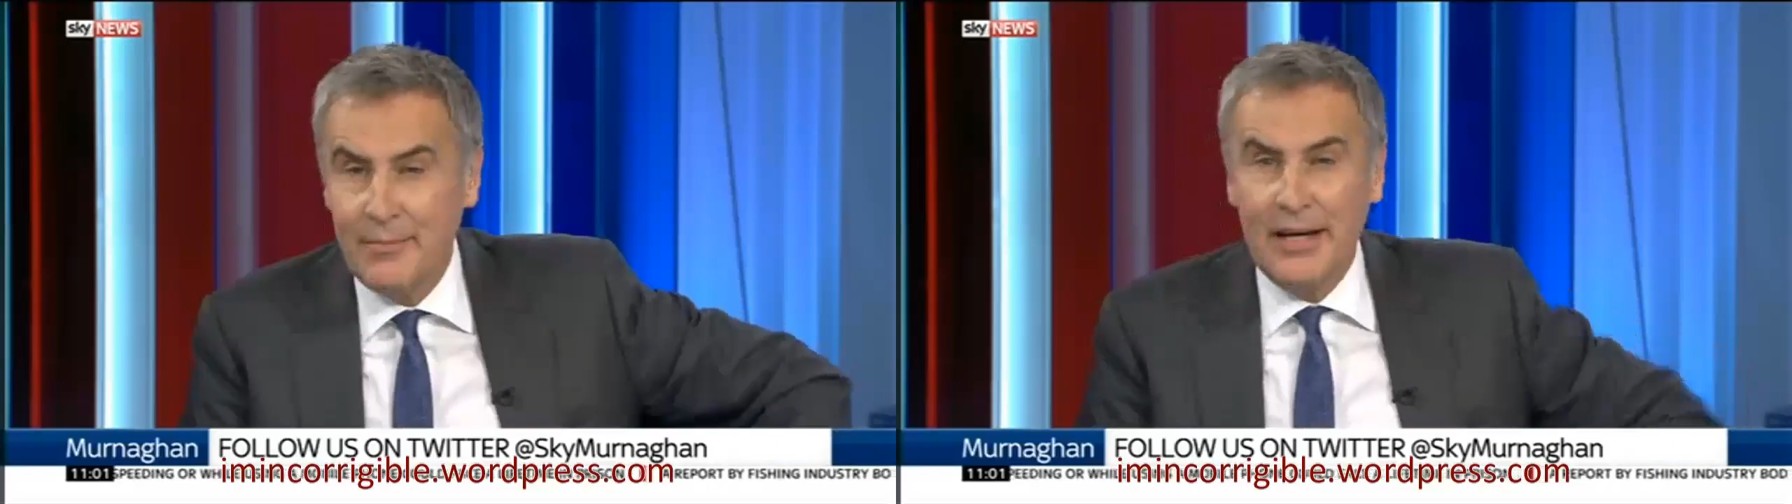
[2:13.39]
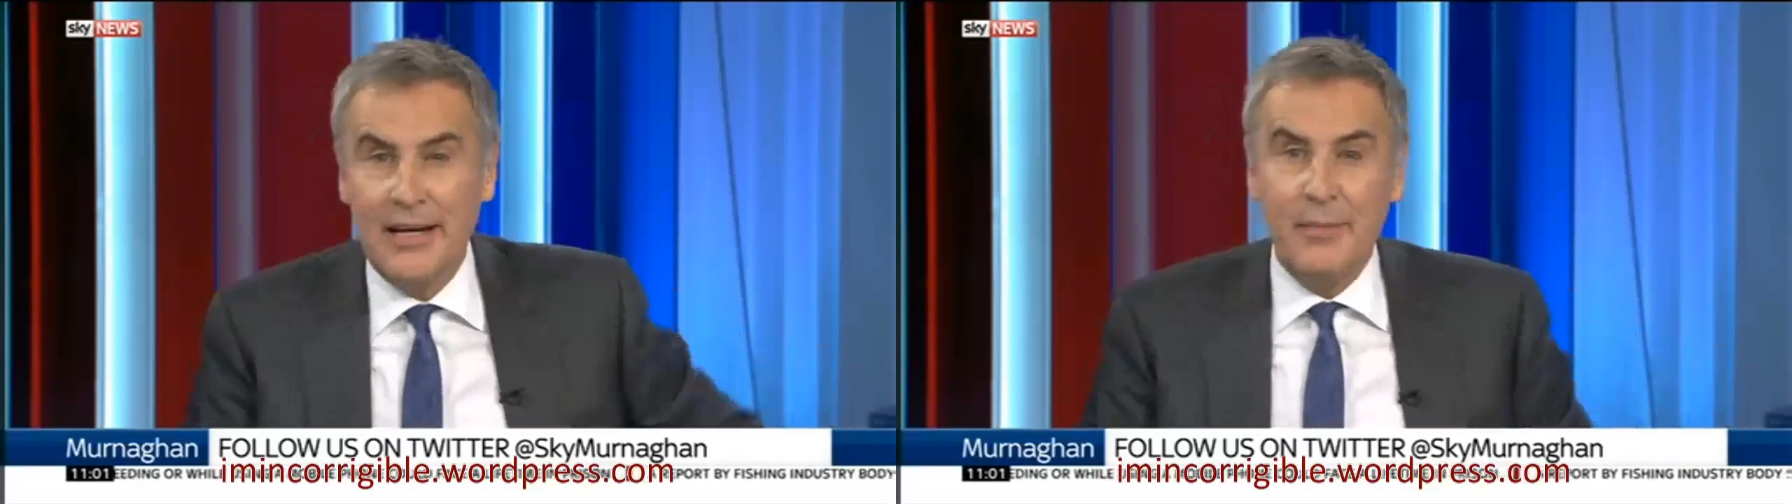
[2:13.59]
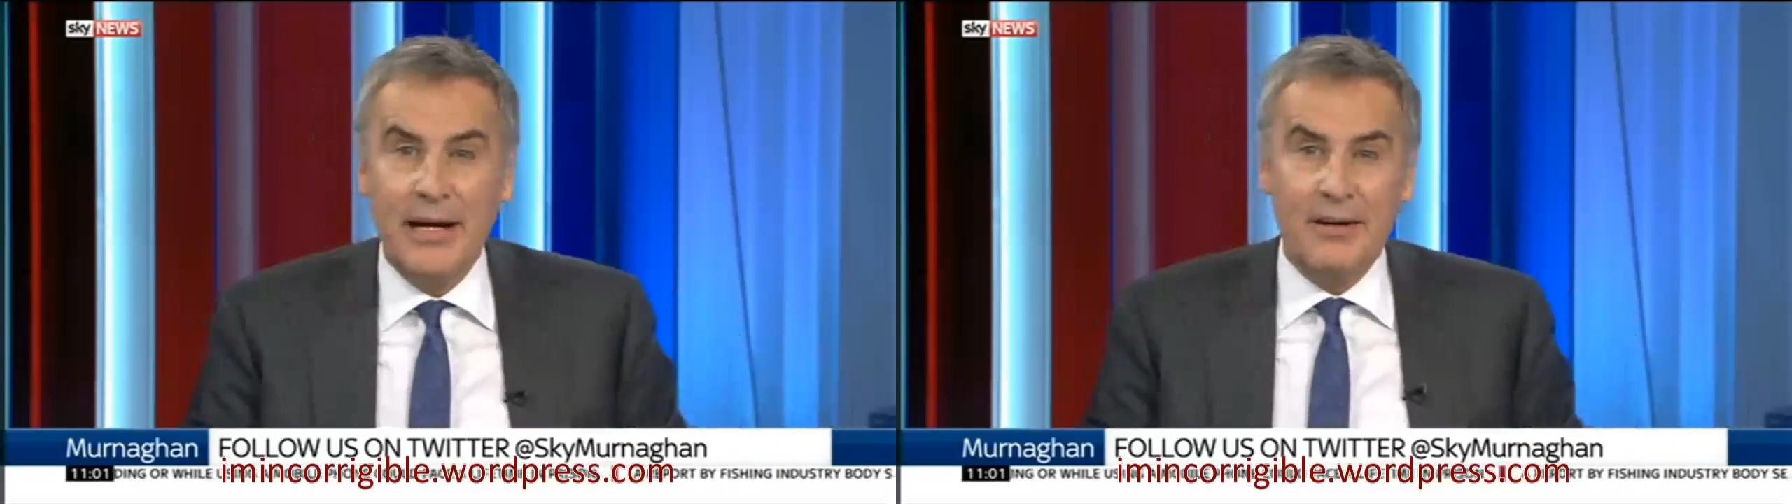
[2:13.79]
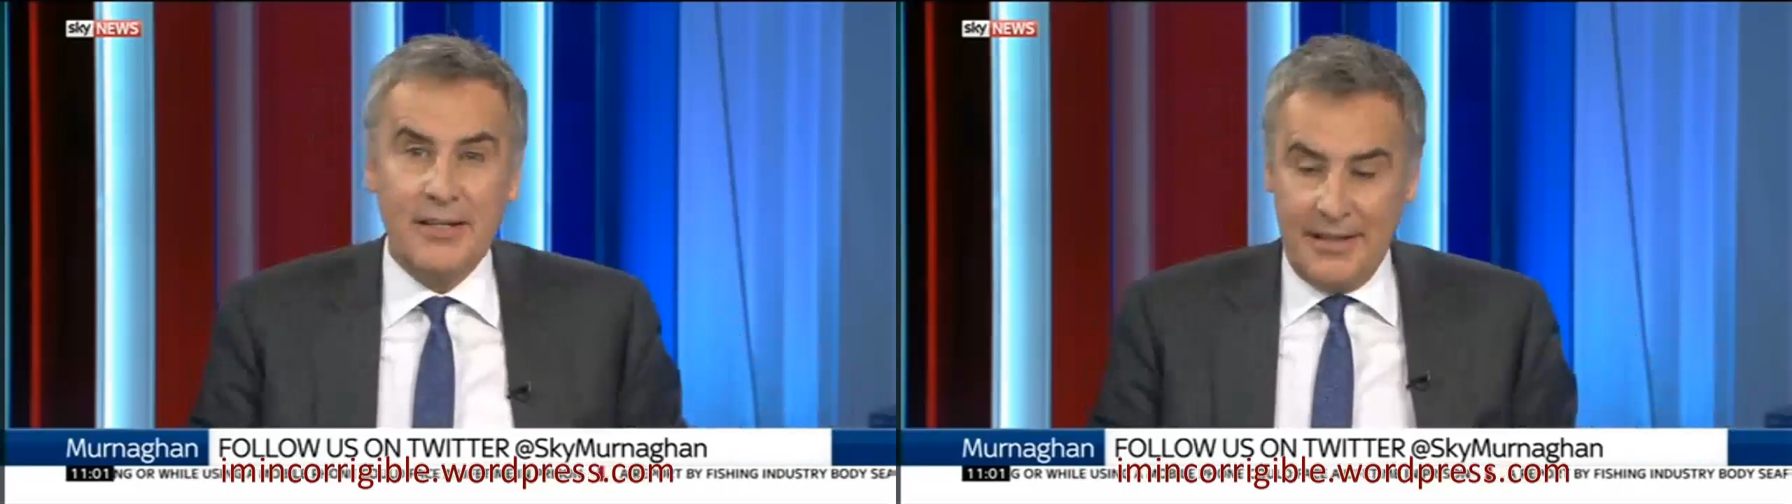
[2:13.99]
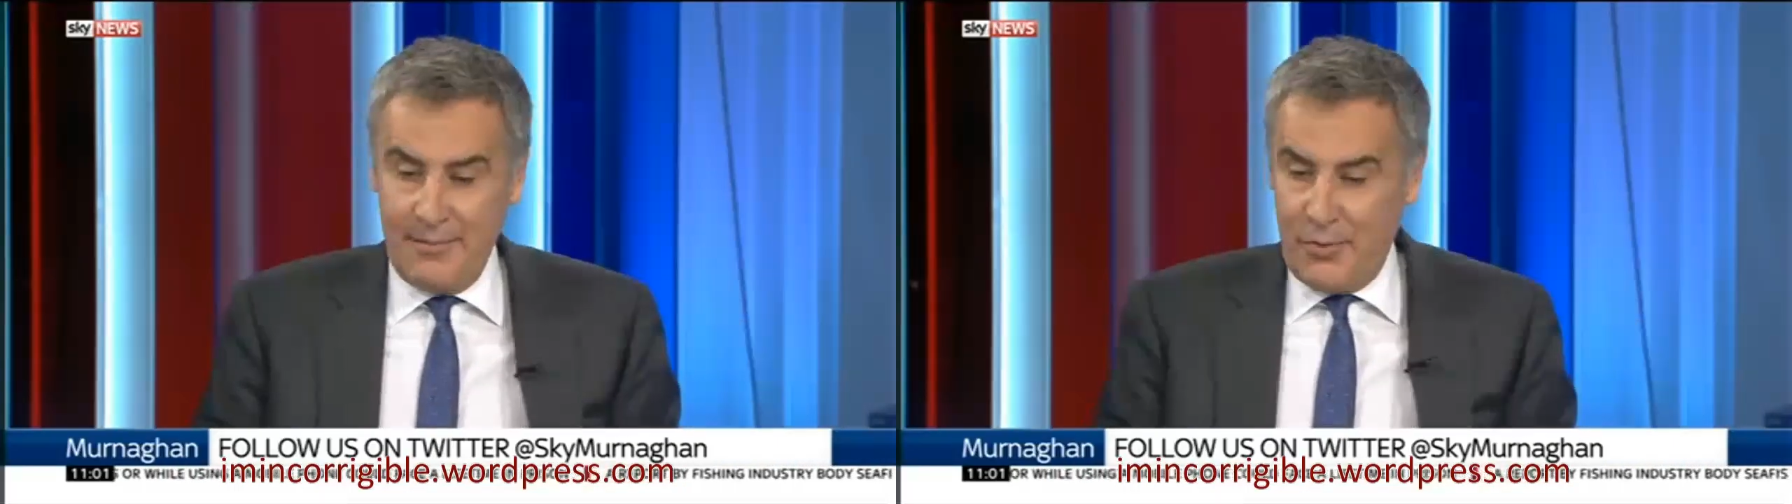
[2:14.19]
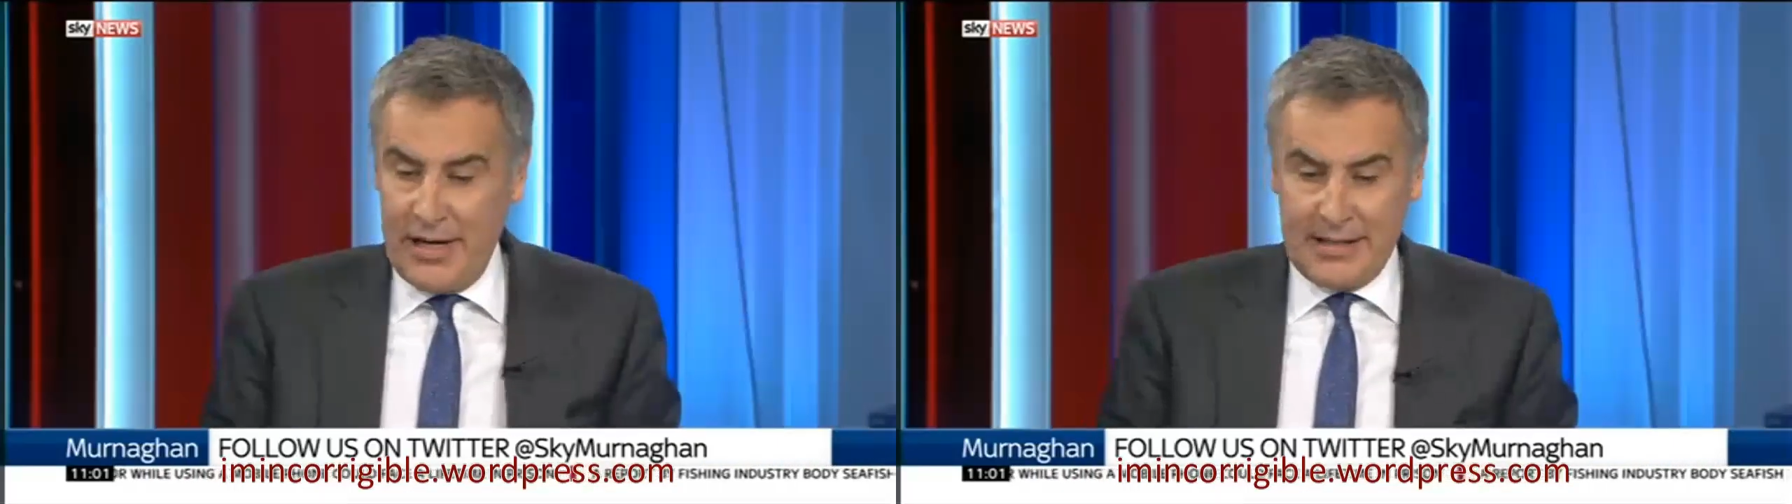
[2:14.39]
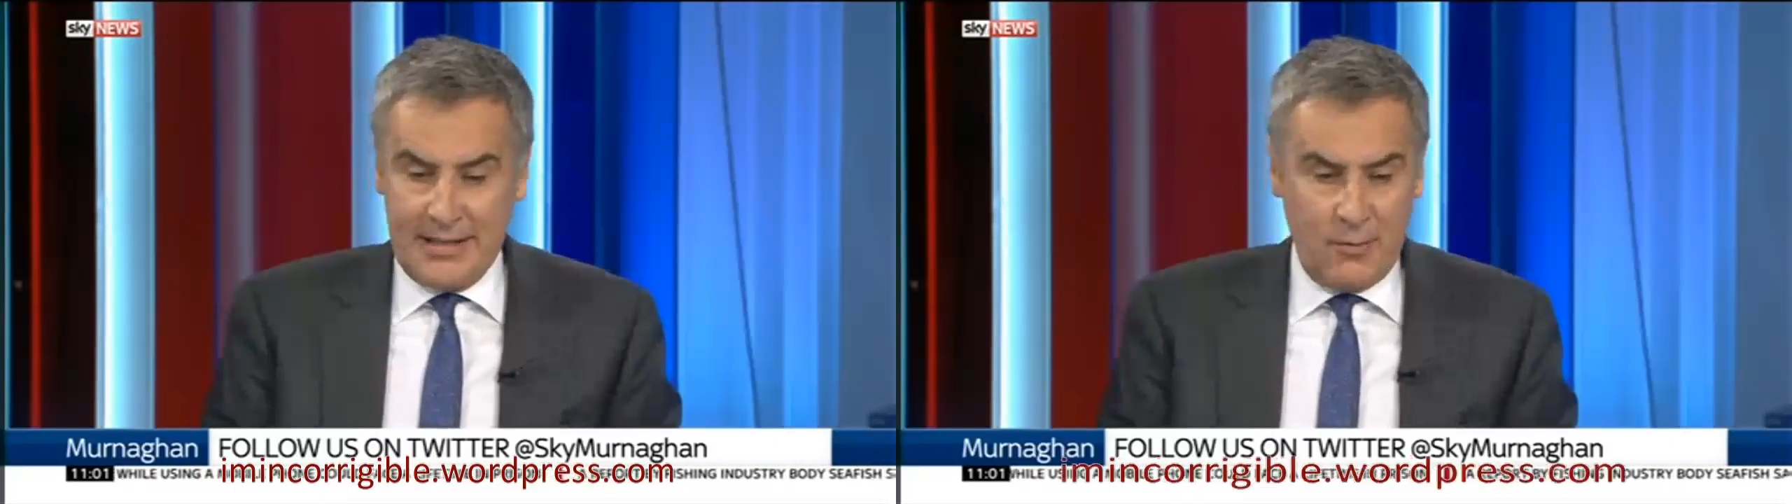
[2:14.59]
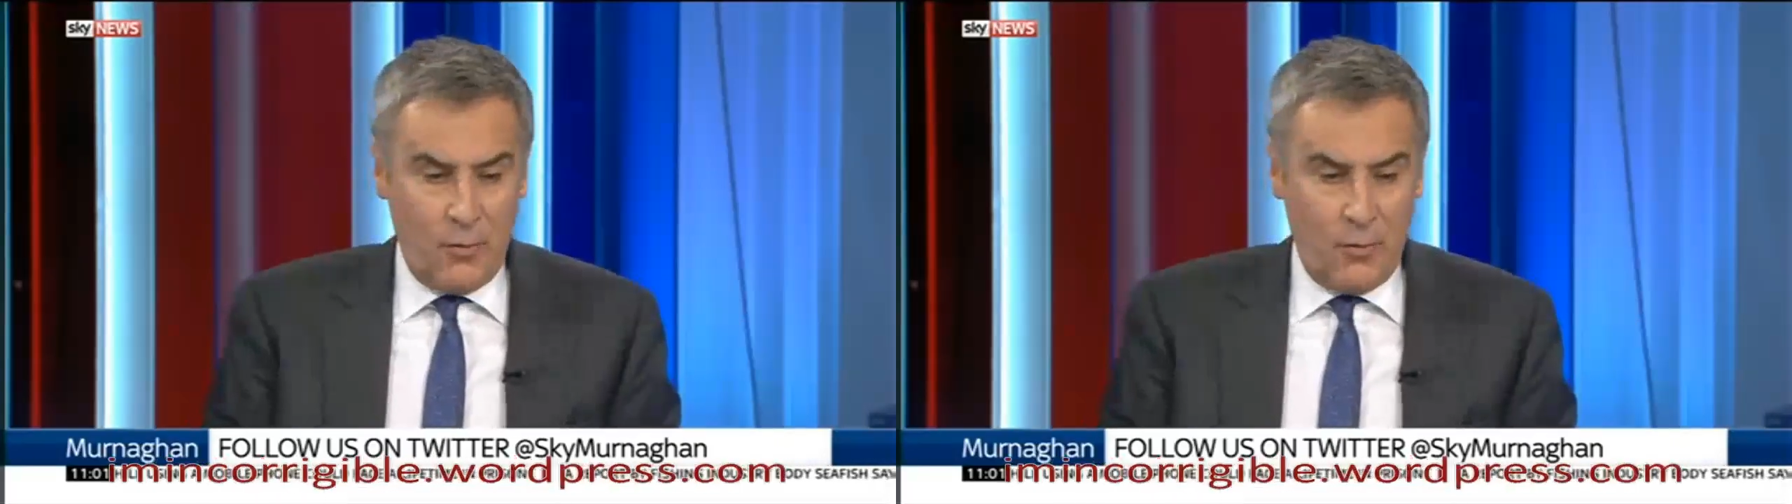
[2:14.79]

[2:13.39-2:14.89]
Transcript: the main about uh, Brexit.